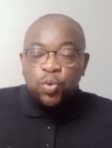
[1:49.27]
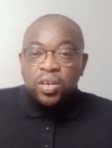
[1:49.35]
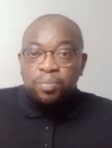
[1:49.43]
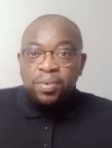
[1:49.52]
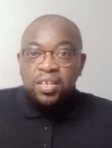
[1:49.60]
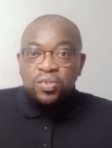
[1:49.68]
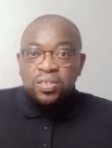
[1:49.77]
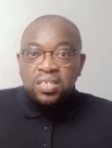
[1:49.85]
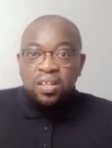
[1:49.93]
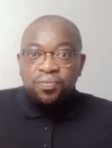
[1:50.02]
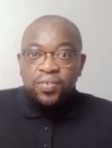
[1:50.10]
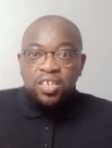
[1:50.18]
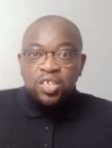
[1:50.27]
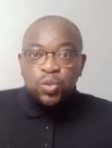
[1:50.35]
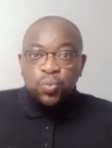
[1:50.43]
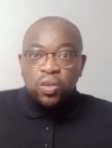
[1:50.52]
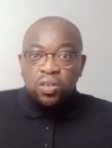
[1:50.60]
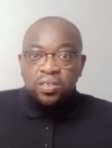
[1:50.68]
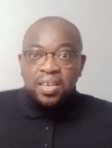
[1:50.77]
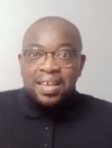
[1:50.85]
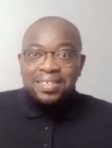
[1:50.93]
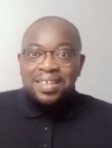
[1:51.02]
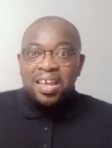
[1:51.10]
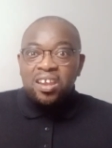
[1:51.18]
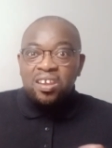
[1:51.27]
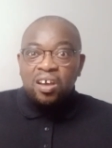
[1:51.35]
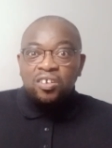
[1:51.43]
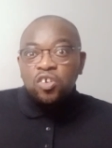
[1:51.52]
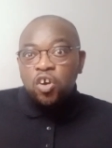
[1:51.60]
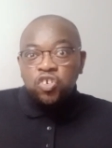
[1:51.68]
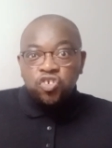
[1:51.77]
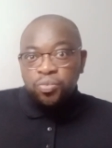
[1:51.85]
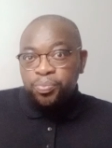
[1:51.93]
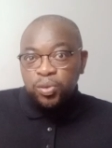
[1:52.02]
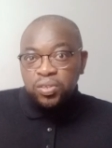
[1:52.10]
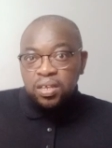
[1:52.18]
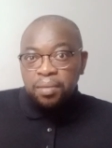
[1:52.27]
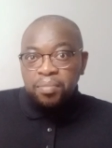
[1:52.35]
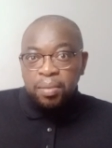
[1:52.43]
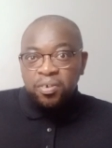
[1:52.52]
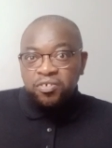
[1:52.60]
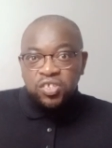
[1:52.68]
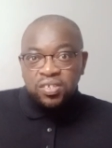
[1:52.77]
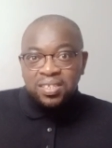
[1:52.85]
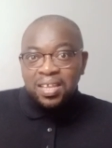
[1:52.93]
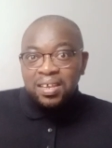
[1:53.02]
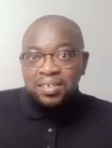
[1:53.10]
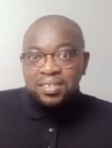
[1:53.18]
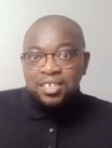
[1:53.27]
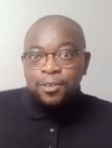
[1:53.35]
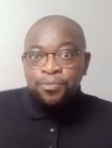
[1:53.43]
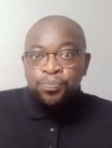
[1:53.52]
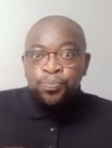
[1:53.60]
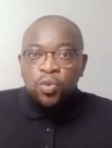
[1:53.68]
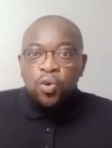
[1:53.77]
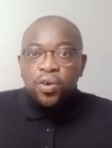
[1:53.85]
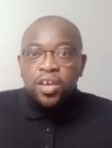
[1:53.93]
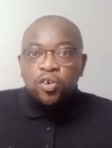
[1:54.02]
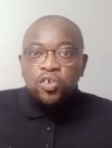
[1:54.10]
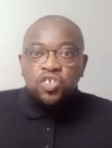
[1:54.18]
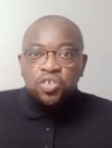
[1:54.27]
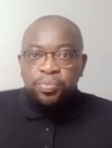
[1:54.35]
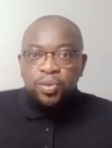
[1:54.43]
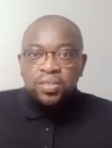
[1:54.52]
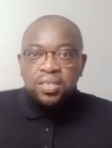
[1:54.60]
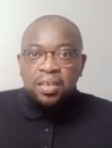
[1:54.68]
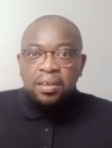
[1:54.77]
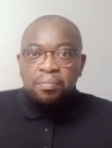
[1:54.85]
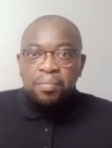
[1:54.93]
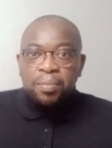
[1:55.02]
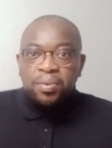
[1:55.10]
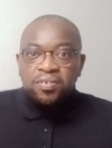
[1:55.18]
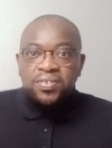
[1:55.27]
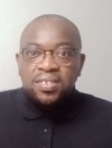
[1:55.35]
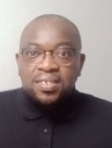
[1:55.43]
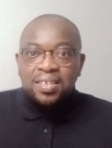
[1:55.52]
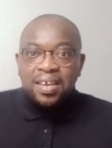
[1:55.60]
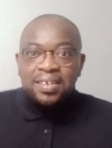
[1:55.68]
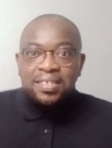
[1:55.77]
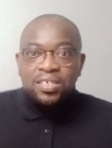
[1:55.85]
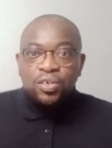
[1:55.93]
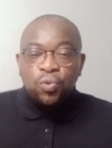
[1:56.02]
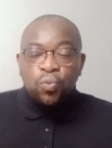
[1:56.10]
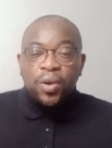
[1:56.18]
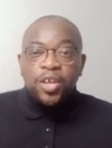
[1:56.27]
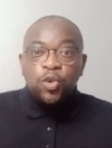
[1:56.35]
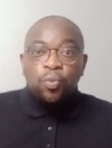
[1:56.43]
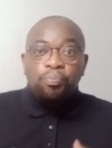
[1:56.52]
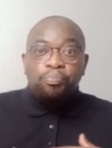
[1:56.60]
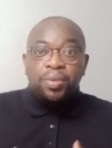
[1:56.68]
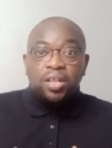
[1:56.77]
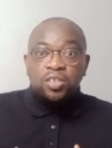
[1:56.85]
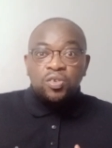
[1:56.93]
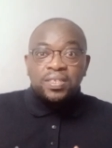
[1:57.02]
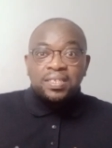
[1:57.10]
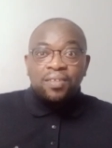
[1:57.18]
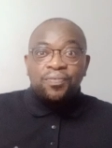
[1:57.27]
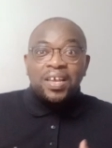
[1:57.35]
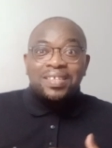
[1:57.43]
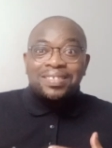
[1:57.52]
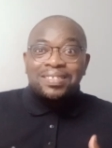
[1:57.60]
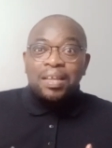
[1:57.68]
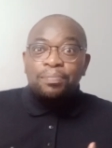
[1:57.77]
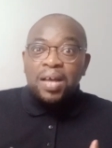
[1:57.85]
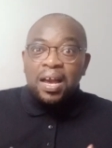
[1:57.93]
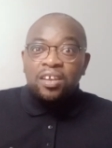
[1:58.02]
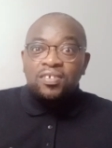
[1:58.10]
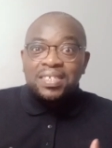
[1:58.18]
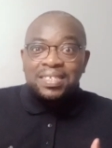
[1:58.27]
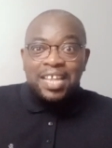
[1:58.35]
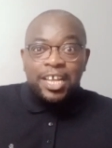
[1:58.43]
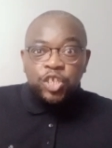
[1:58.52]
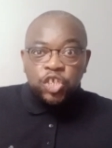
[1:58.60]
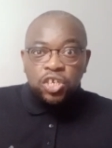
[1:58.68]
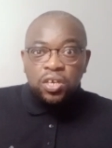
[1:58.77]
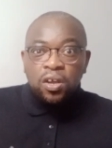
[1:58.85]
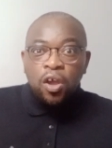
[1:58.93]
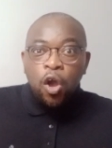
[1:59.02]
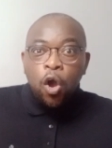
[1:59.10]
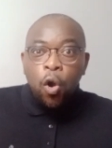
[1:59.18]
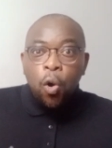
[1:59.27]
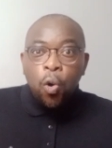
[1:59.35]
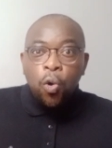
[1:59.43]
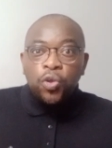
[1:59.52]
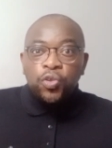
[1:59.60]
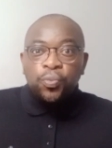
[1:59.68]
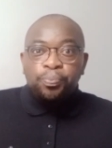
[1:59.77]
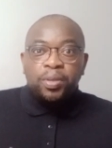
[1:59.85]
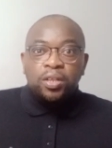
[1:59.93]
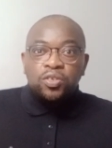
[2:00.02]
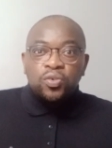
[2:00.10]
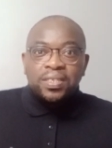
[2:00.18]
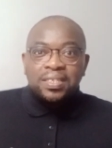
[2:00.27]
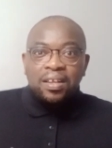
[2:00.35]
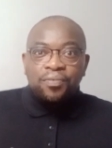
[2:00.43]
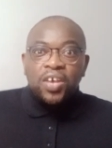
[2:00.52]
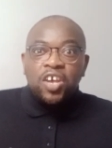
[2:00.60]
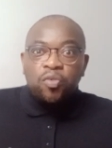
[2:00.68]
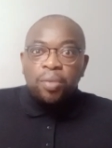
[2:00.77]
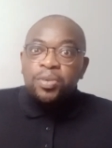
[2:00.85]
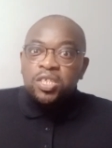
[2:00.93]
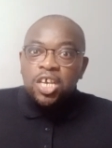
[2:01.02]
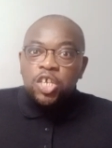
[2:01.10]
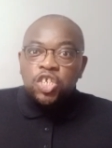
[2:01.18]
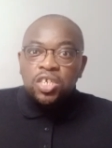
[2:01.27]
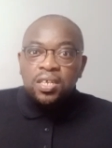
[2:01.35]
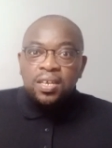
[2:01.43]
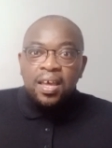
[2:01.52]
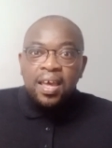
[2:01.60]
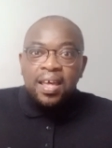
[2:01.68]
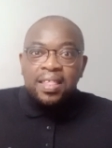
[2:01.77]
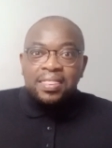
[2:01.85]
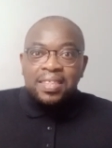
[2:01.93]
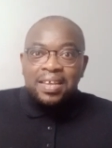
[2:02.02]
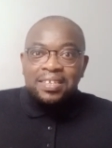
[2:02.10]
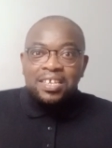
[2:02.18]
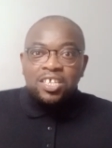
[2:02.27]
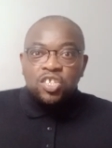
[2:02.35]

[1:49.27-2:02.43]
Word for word: Do you want to place yourself in this world as a non contributor member of society? Or a contributing member of society where you build yourself as some kind of stature or you build yourself a reputation that